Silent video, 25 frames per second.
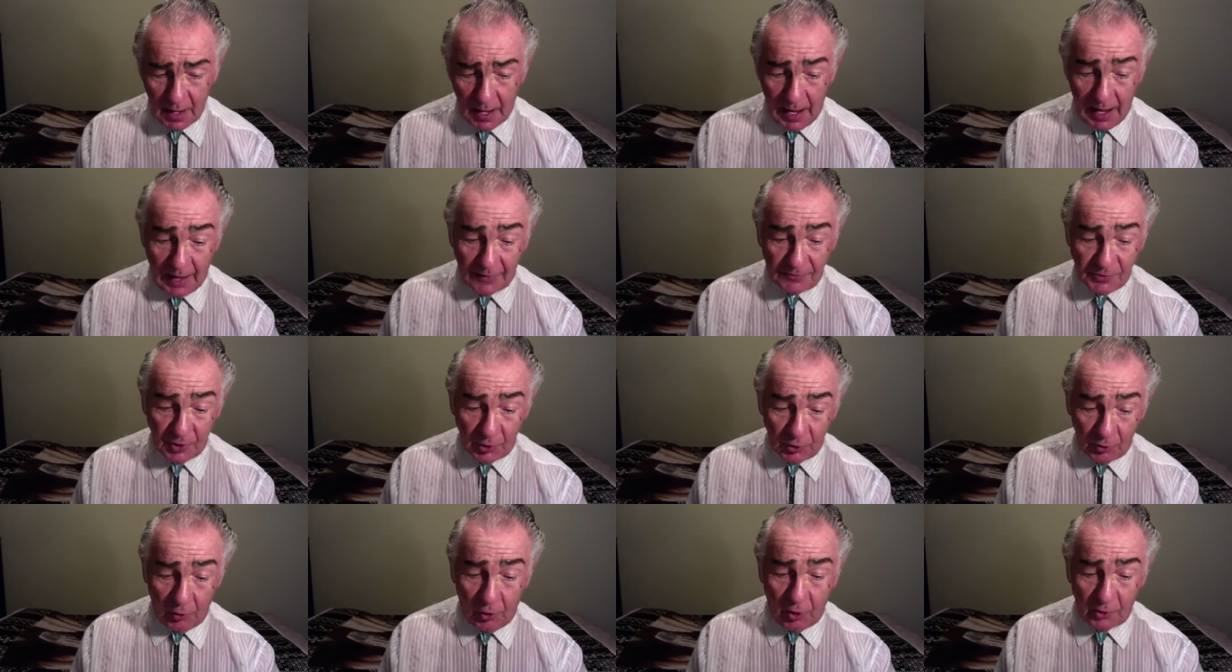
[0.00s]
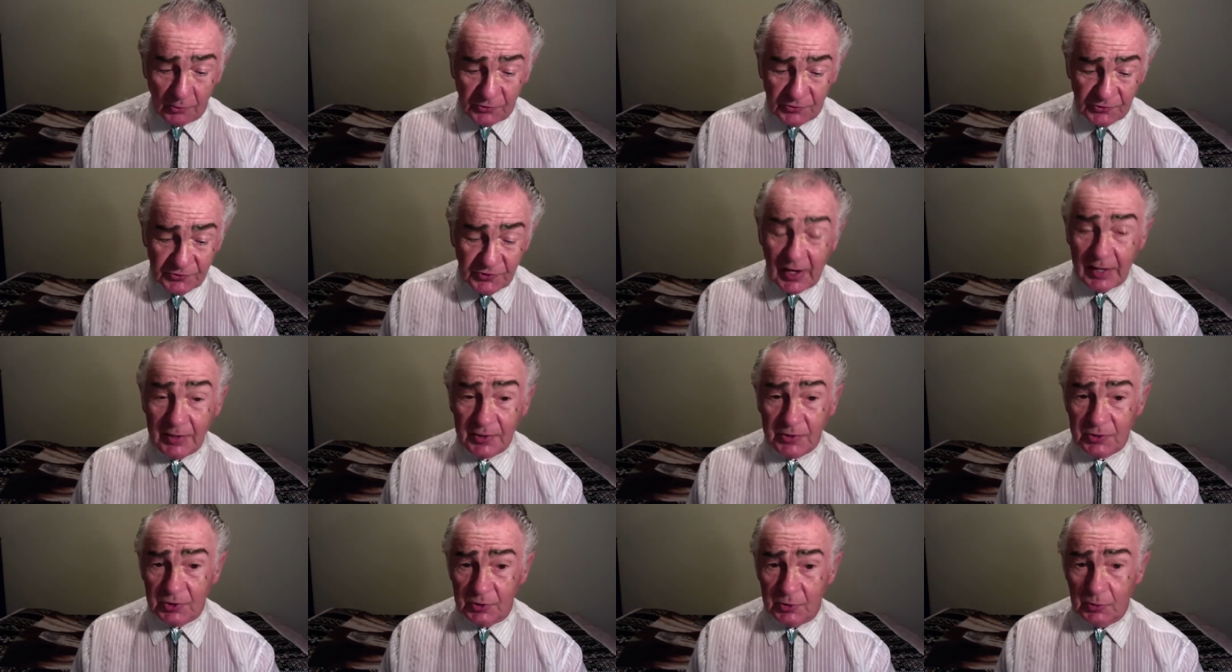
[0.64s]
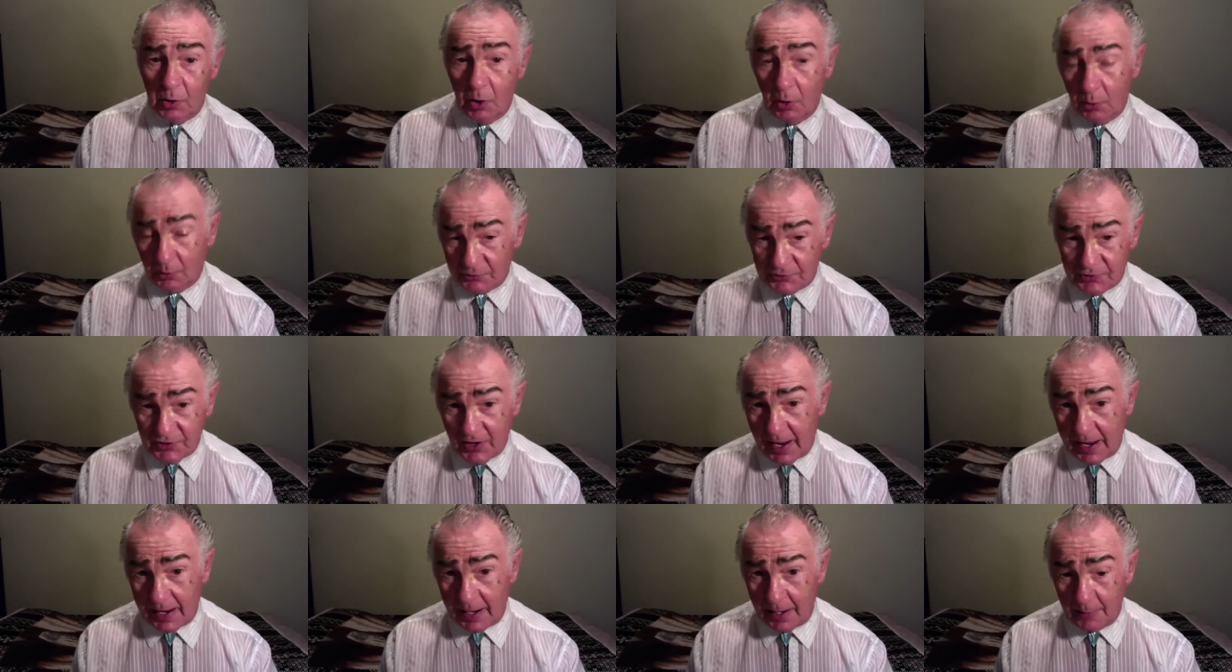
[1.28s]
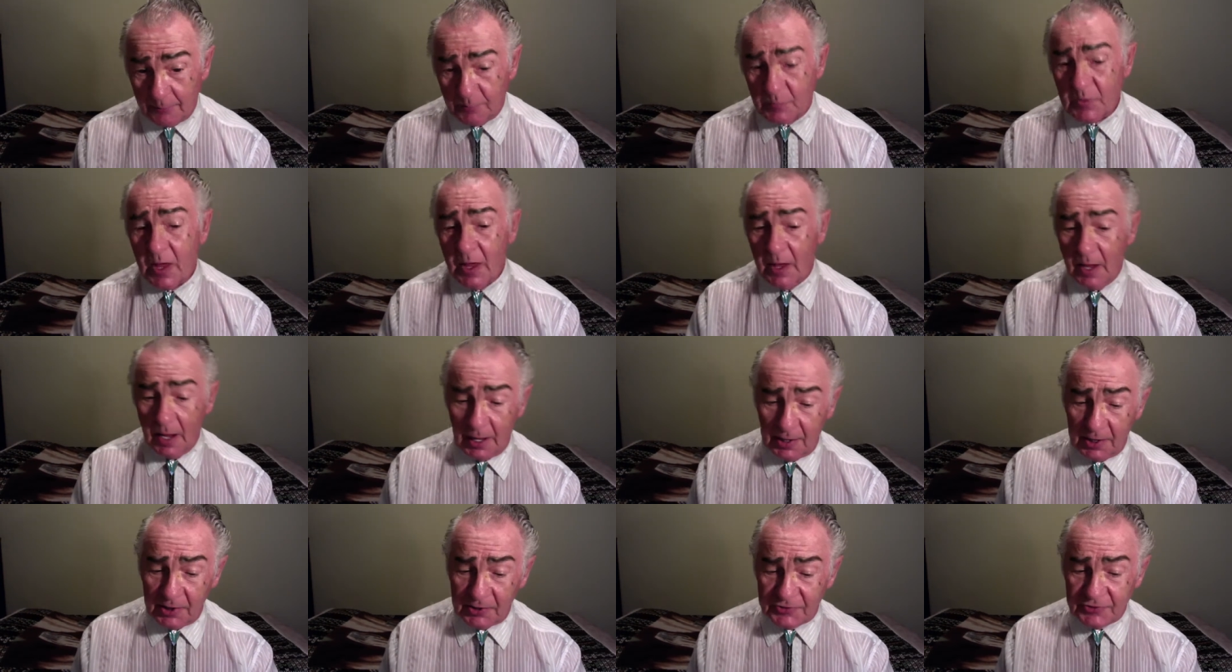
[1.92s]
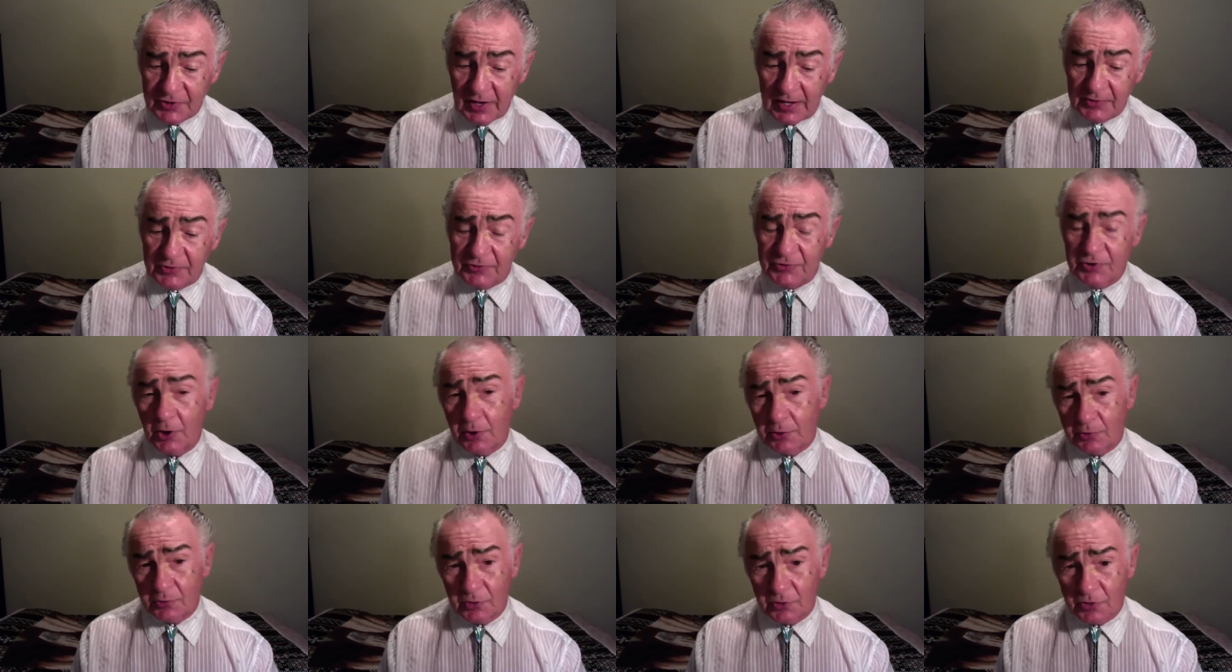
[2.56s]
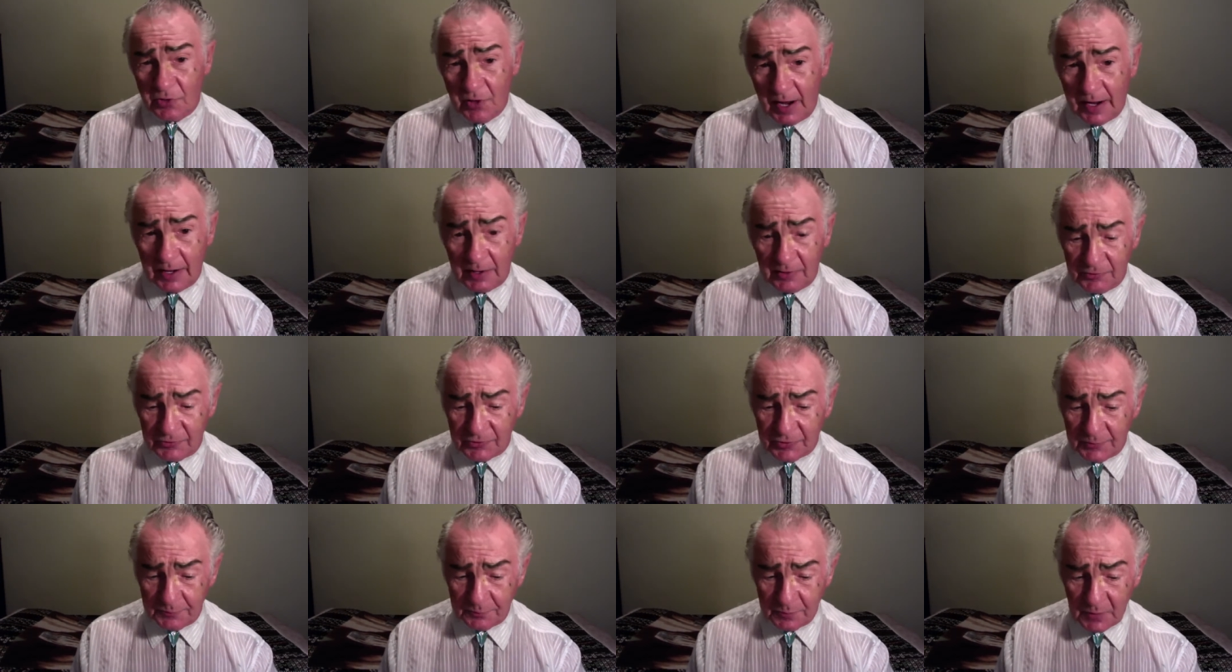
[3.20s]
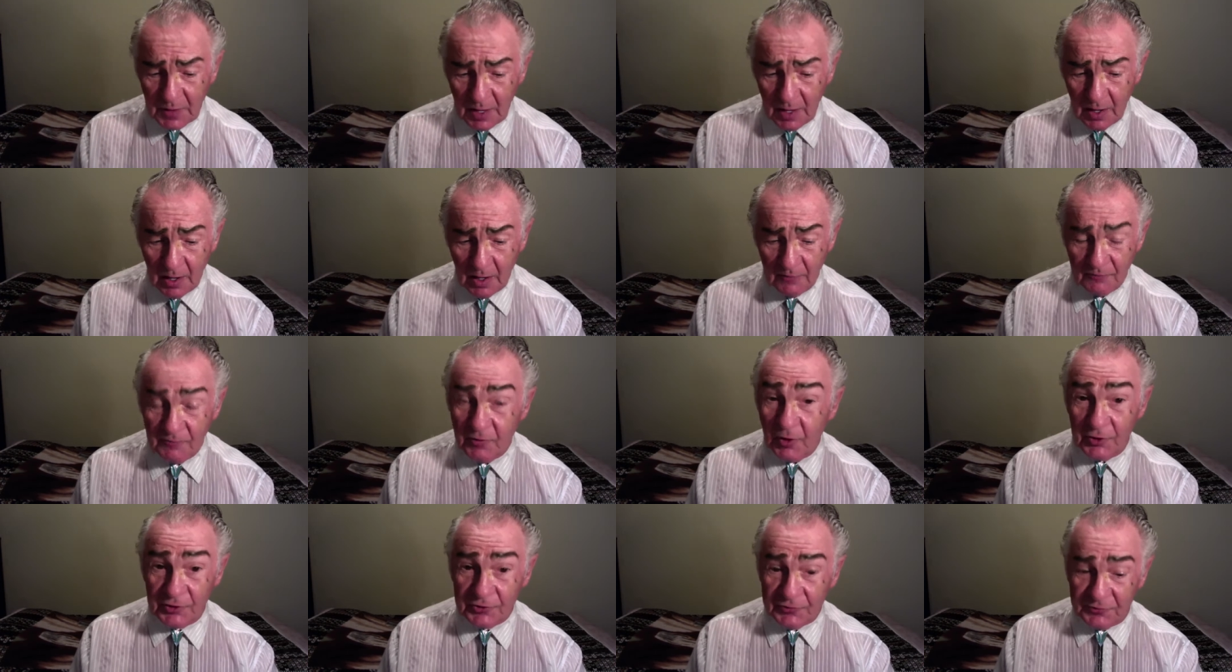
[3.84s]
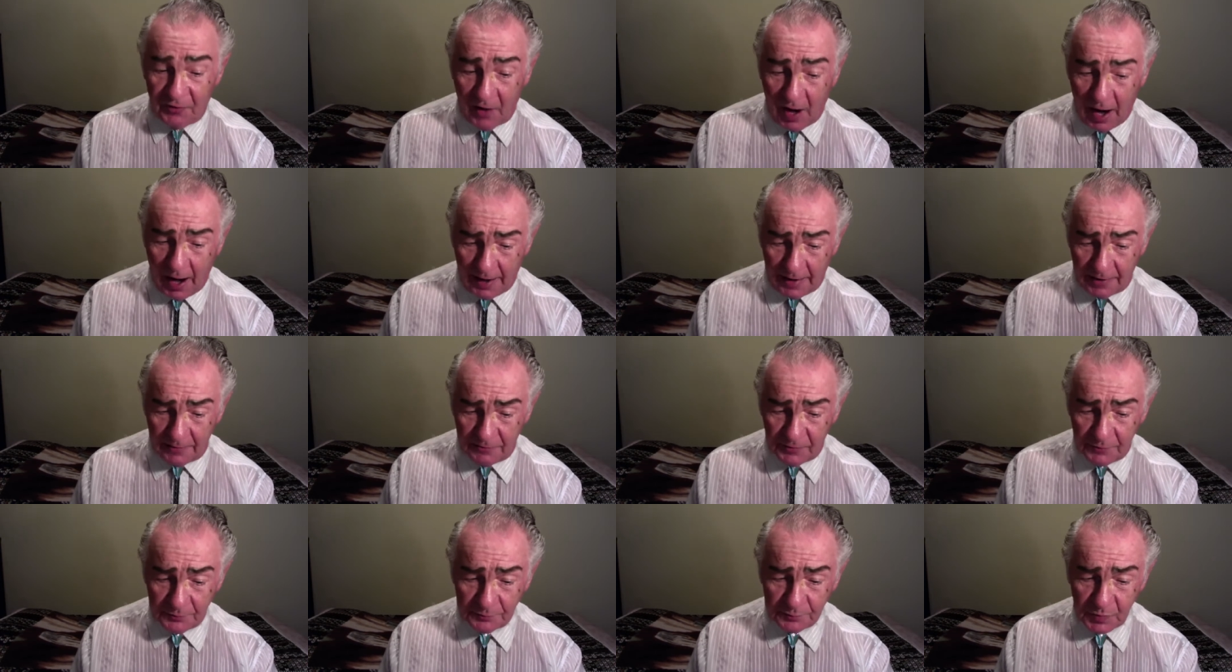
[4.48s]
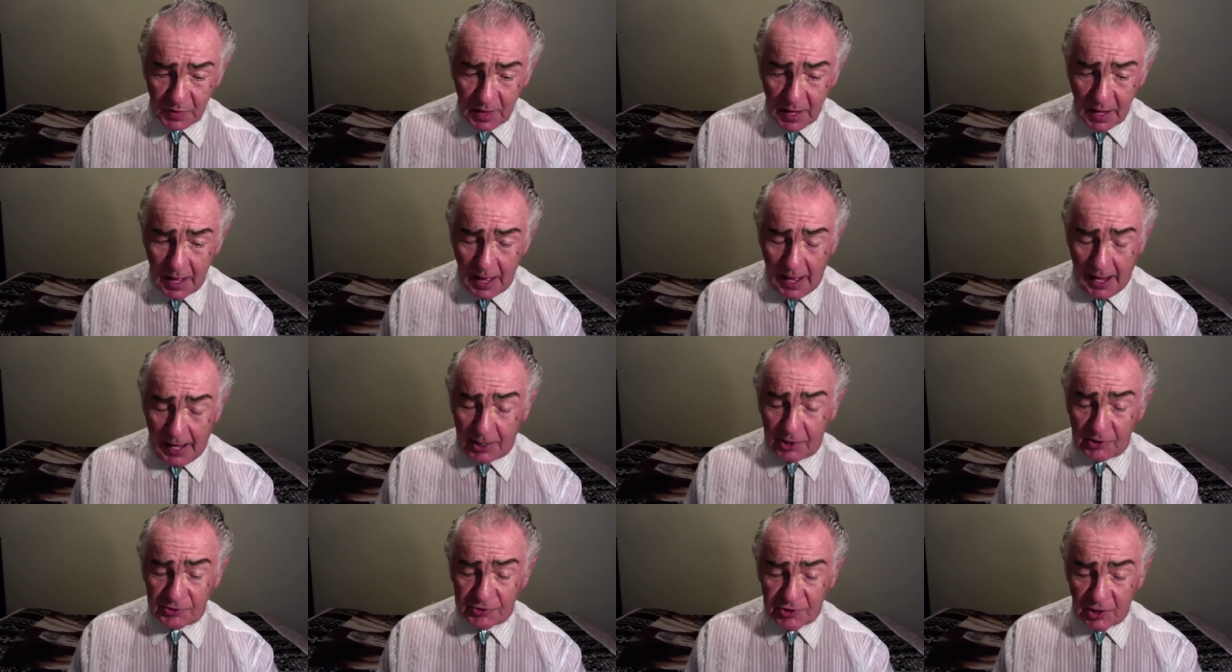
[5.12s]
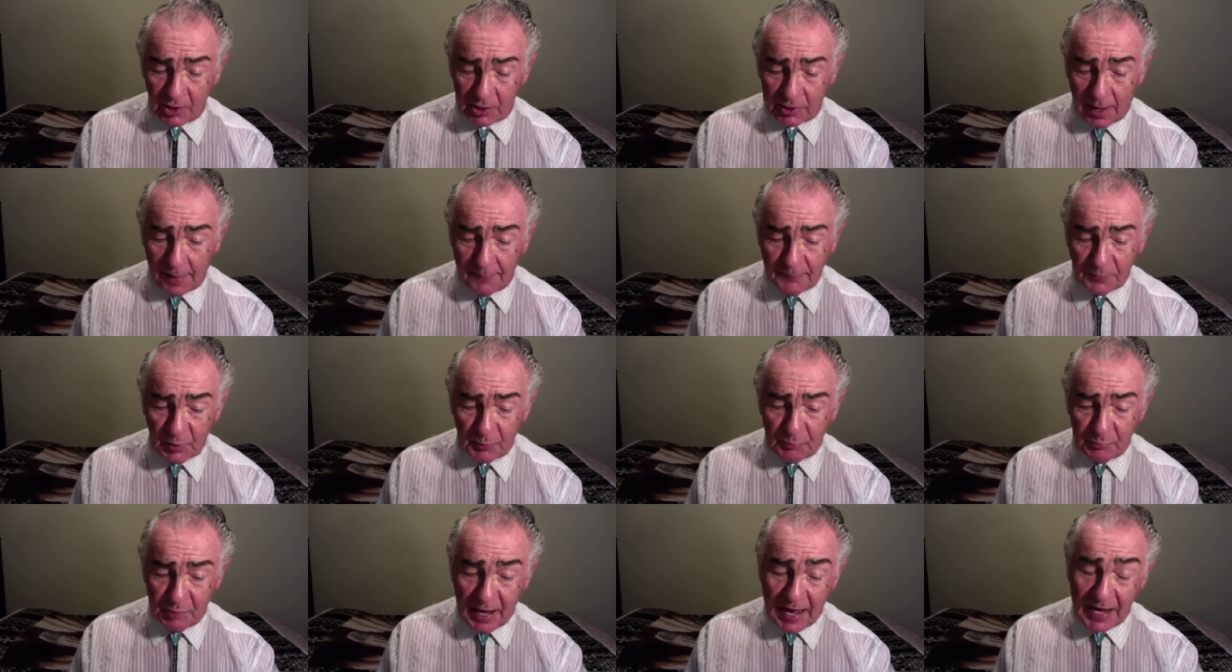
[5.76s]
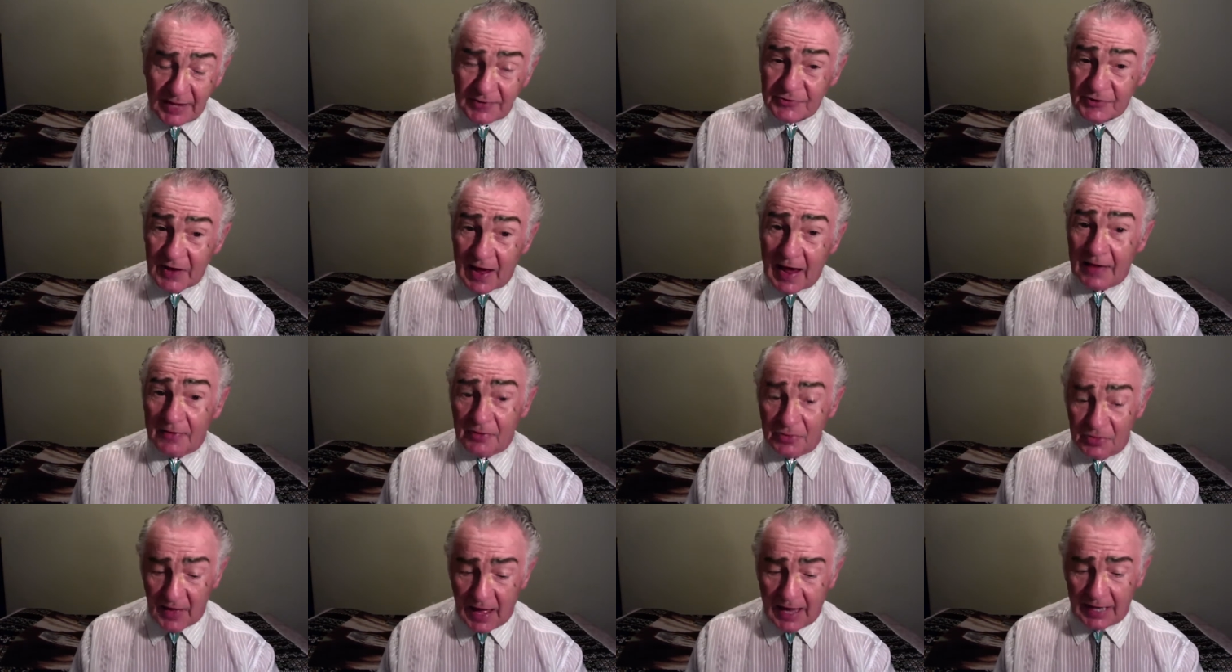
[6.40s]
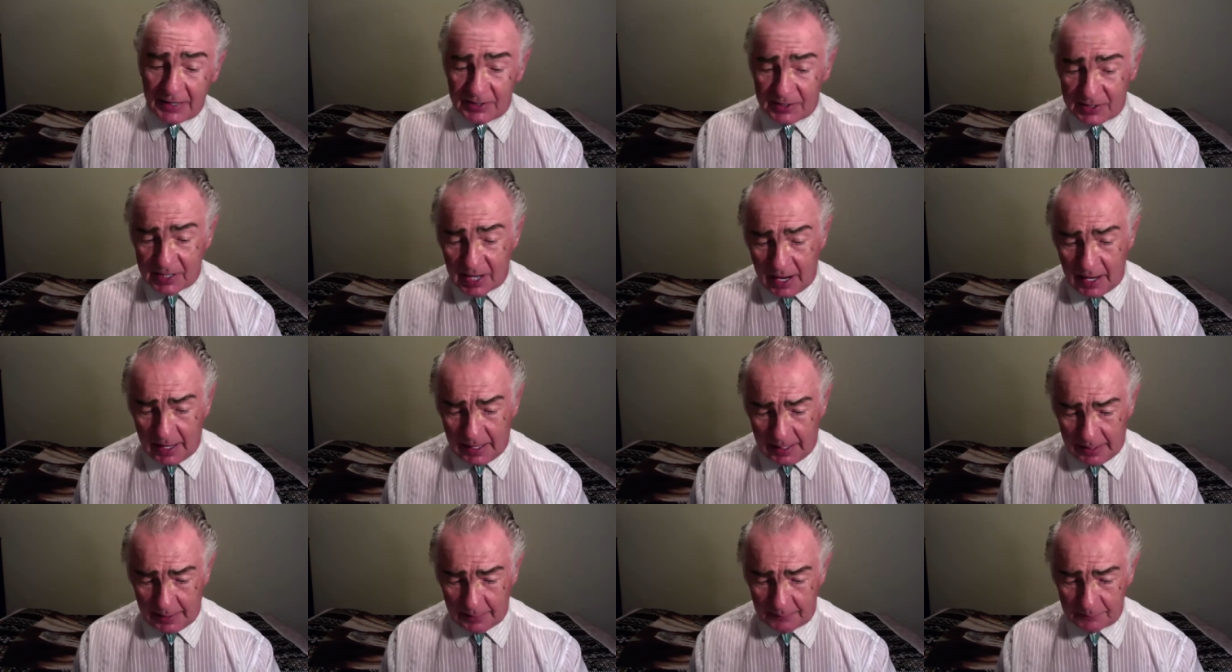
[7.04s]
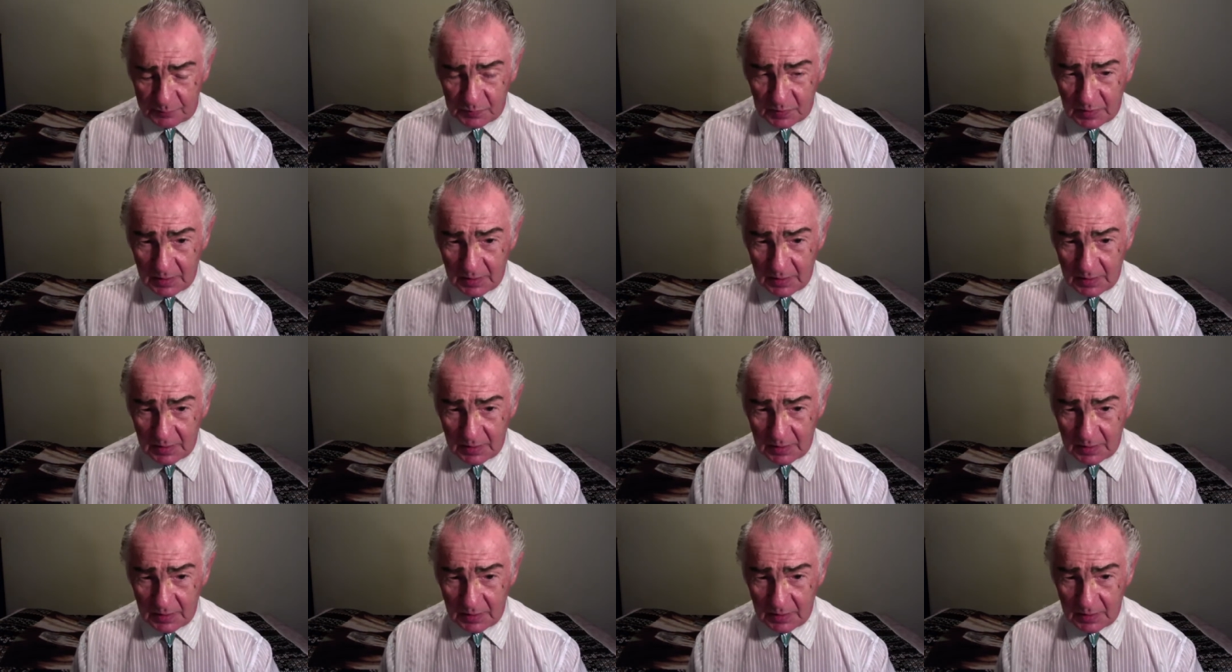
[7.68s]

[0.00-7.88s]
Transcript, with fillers: And the Lord said to Hosea, and he said certain things. Verse 5 And it shall come to pass at that day,